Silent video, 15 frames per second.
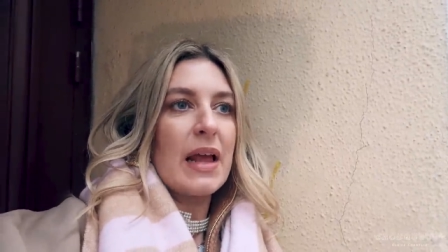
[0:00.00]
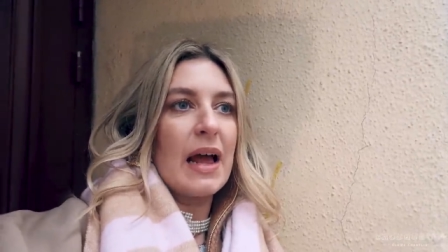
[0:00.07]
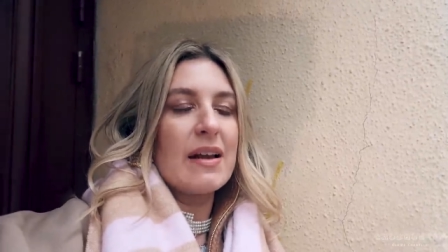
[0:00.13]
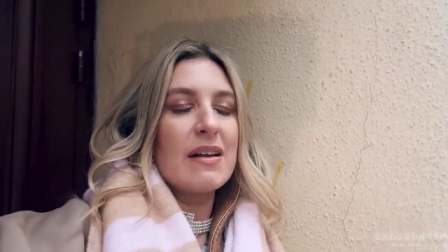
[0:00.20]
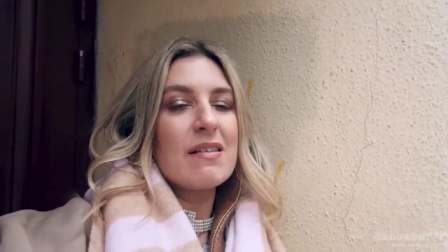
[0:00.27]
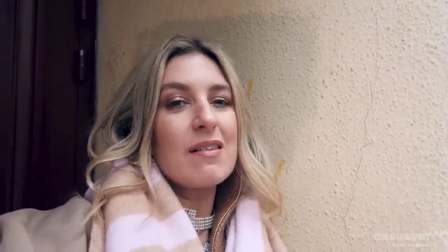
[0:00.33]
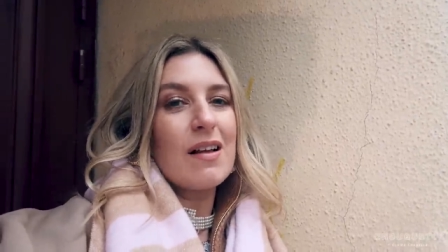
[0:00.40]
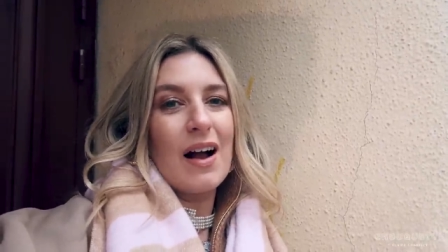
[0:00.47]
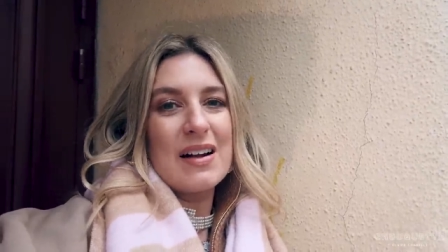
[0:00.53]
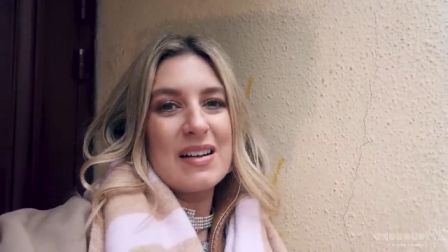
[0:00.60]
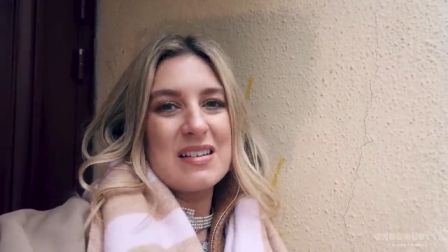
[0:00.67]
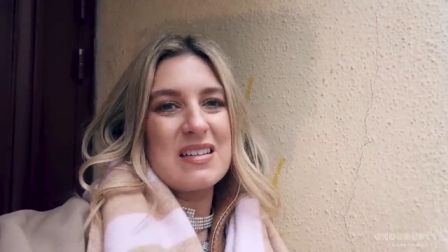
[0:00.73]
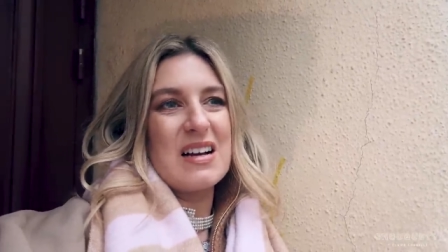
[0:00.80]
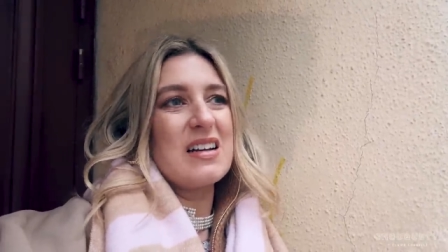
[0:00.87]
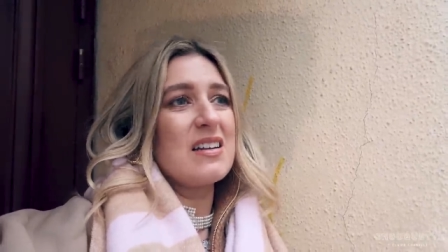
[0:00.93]
And inside
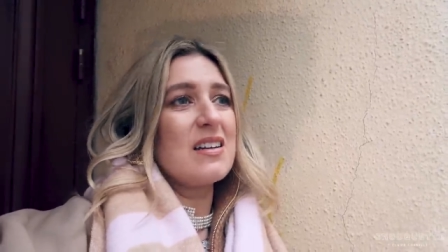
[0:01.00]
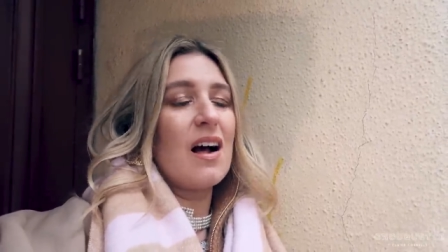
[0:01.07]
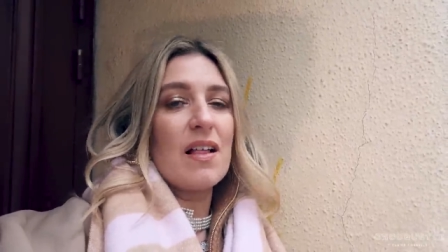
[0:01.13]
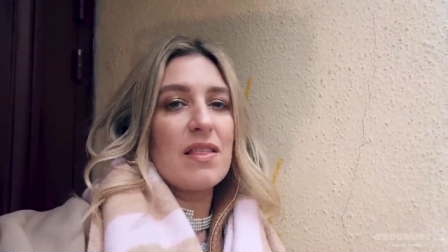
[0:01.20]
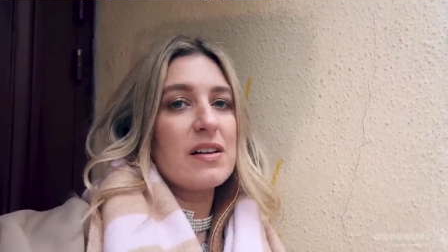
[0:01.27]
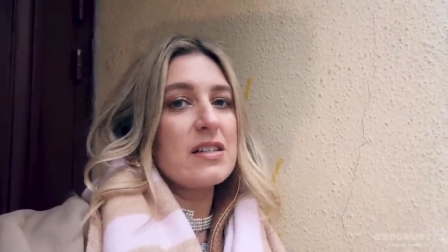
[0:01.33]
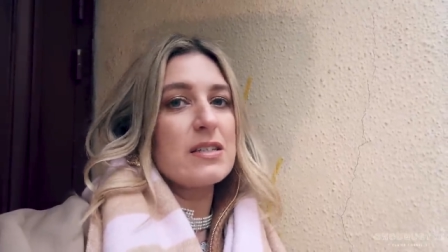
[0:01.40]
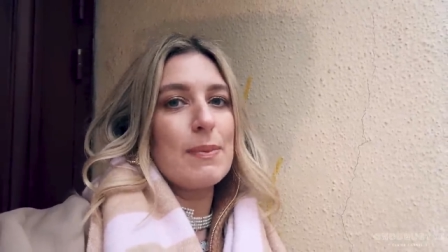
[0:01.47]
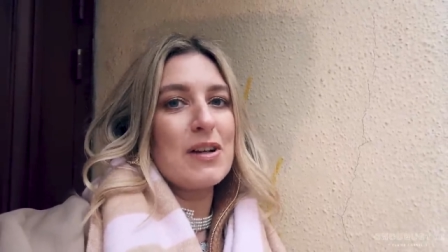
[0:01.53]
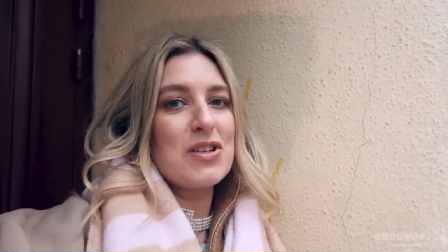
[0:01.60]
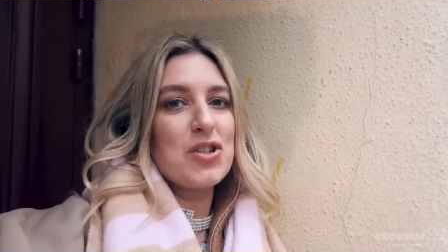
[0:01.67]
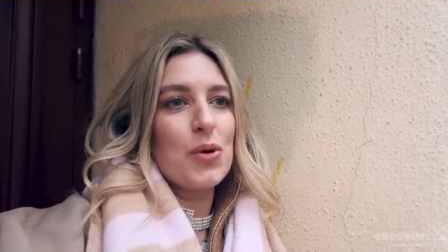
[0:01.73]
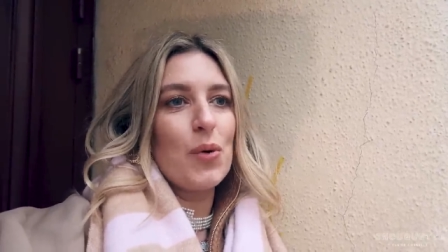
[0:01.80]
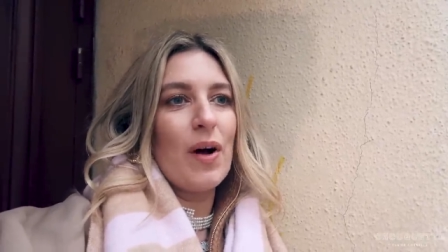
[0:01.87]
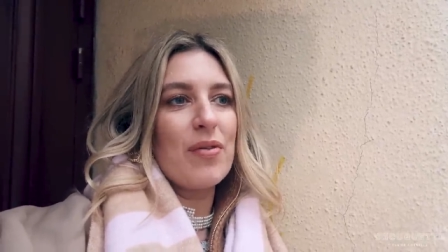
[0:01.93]
it's like nothing
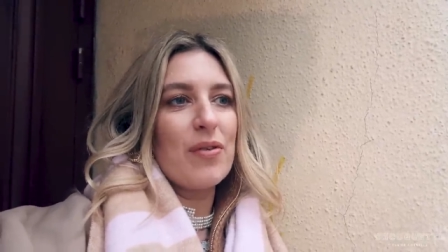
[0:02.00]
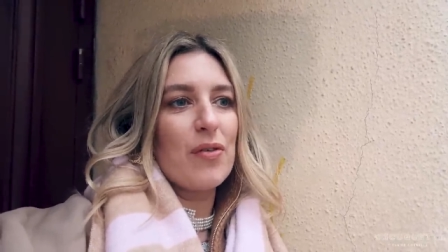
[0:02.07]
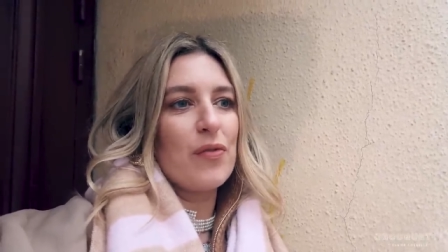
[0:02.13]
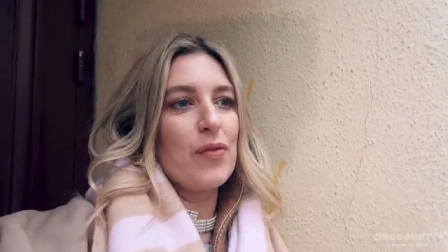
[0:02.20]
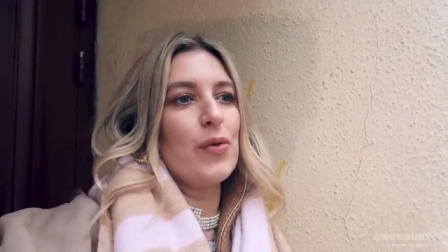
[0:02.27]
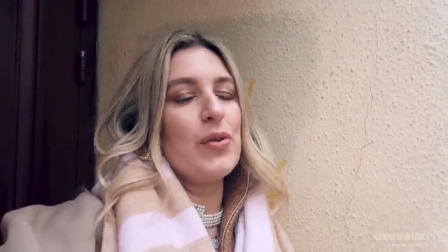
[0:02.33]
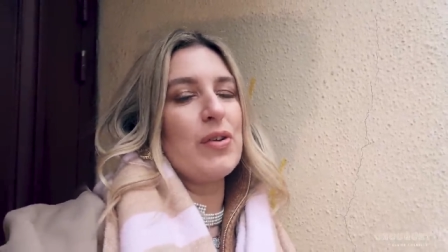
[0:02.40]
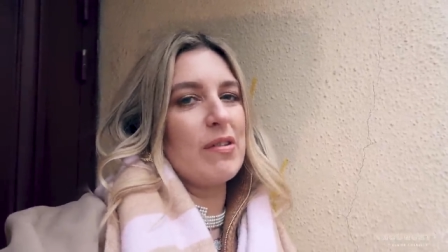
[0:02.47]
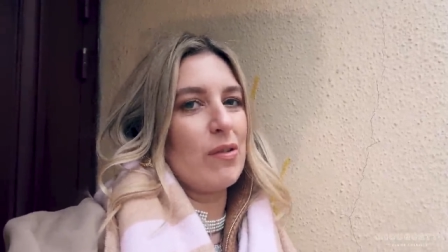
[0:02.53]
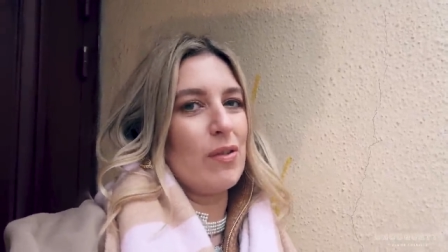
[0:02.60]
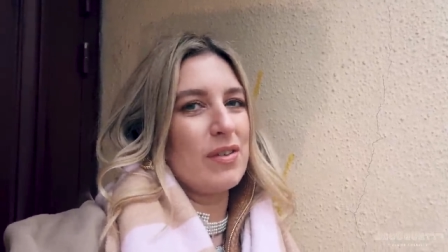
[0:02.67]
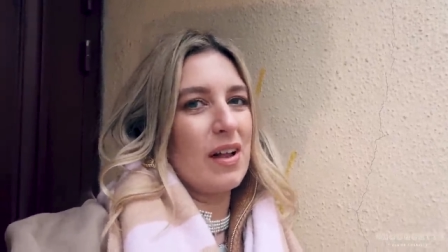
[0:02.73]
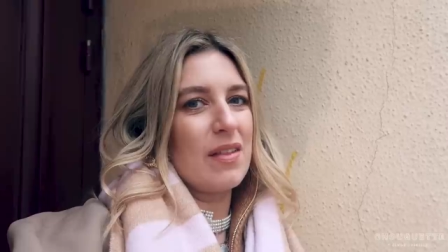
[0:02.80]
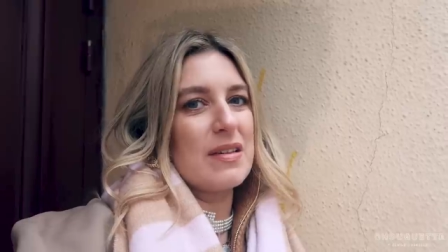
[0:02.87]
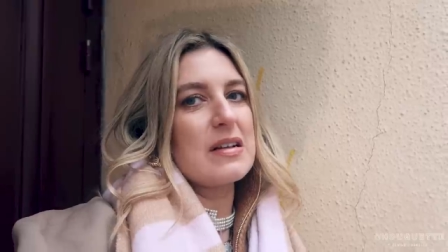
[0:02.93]
special and the food is
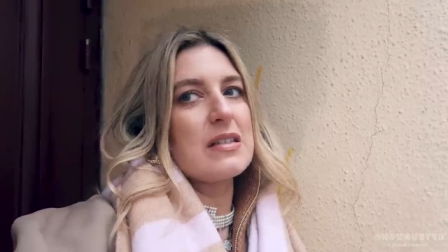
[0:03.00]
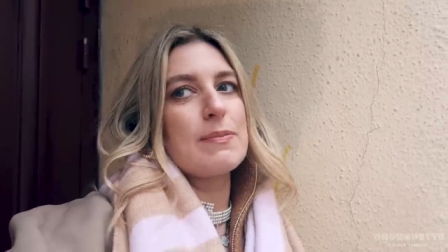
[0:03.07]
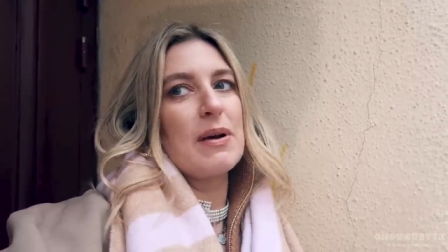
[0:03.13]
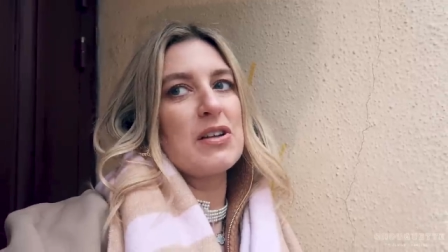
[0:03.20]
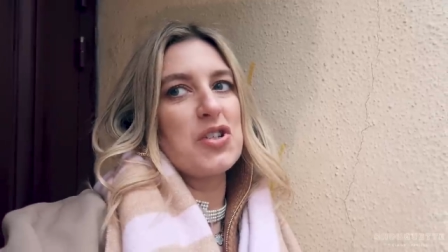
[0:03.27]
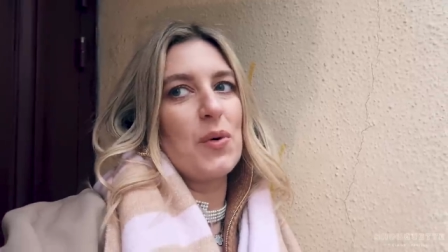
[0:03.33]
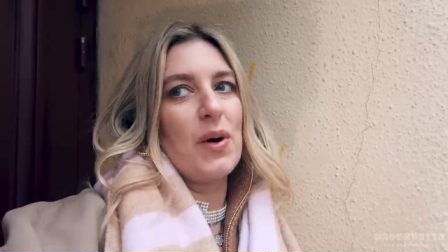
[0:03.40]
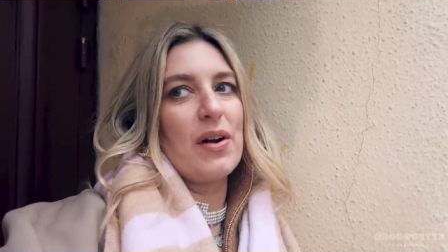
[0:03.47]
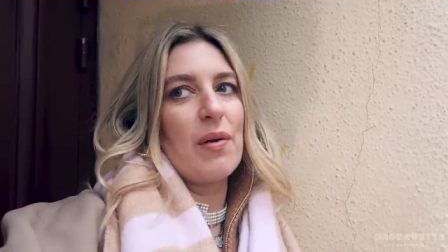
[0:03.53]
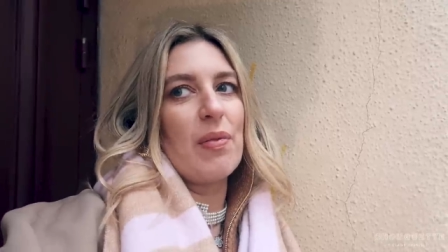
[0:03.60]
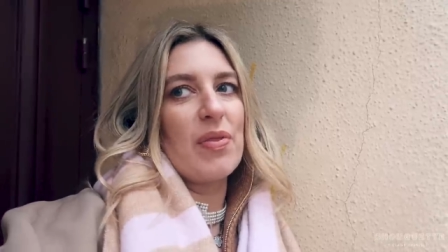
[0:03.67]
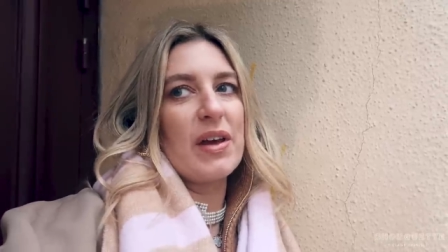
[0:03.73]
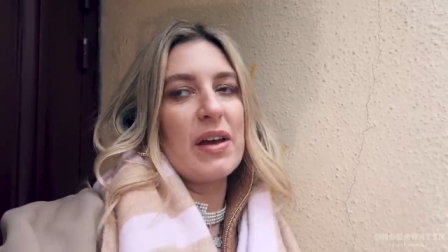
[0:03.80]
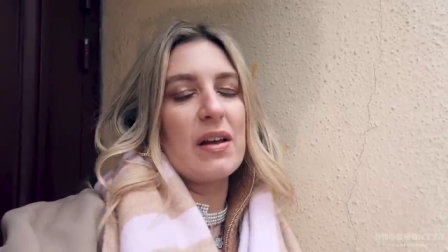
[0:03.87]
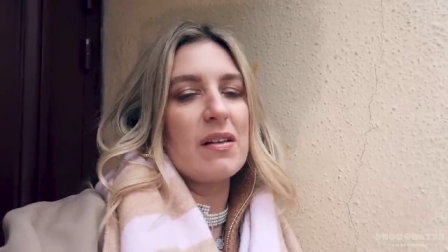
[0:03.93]
not nothing special, I
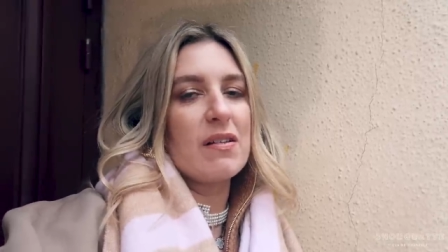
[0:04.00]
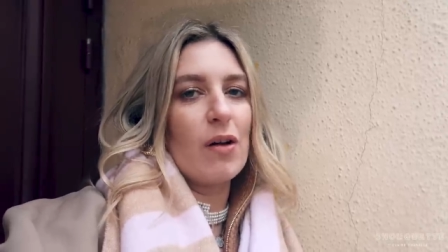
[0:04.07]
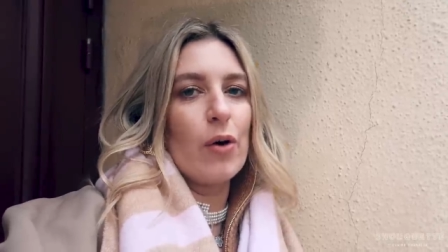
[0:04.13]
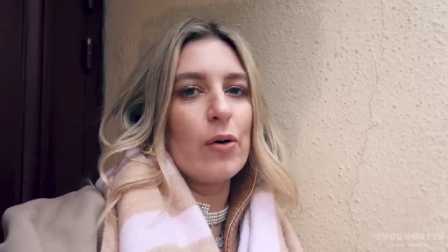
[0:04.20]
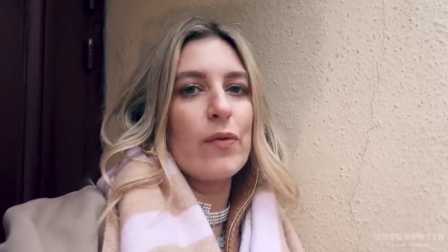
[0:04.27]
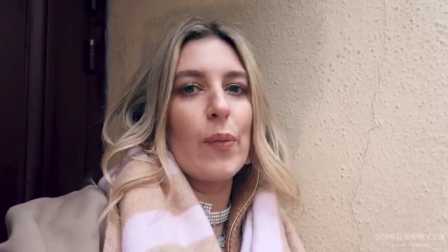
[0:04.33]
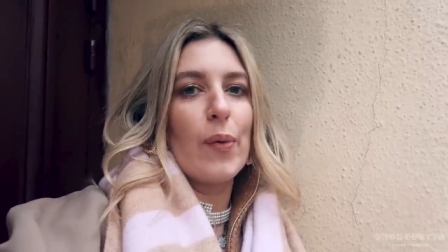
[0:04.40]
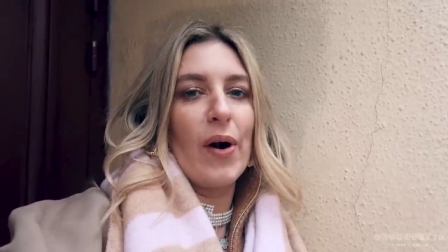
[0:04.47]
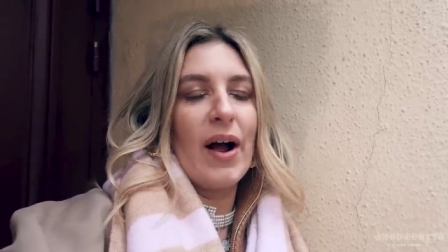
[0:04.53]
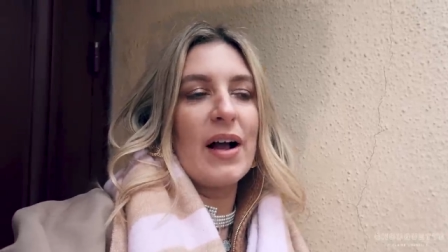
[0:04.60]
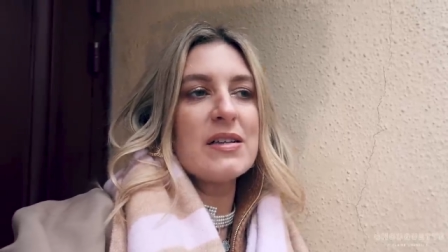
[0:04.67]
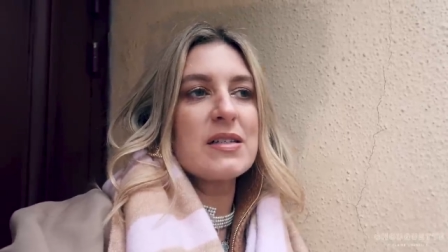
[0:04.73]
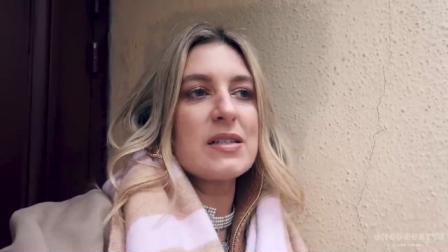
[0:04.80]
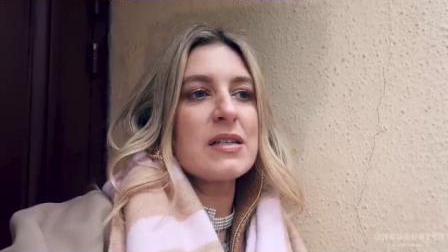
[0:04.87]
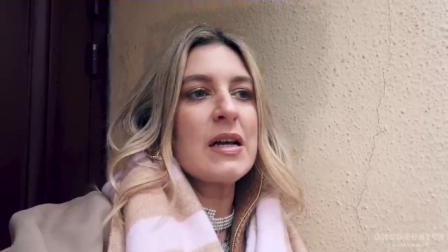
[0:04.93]
don't think. It's
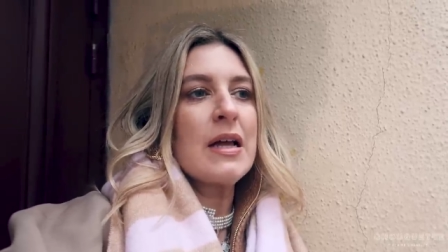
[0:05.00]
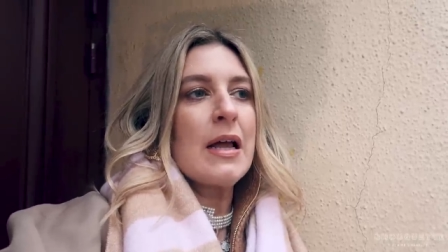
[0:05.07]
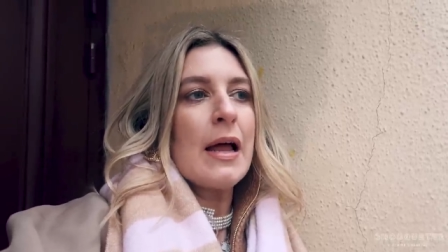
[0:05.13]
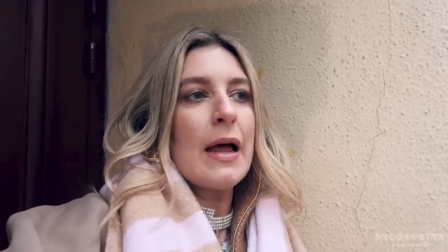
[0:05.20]
overpriced.